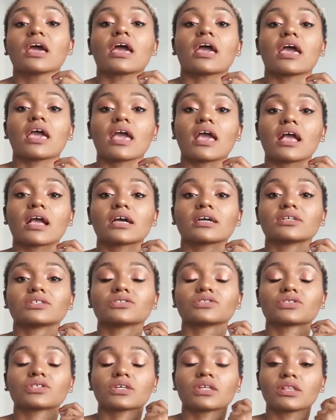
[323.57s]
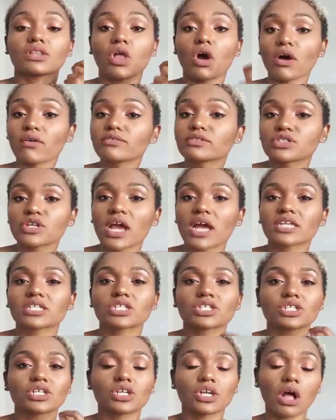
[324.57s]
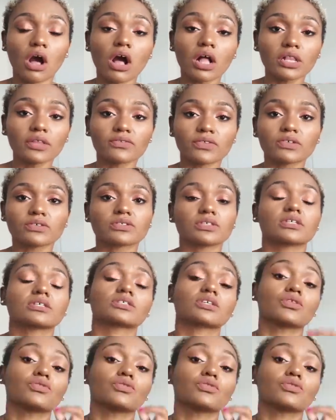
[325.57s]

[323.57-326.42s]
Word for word: and law of attraction, all of those things.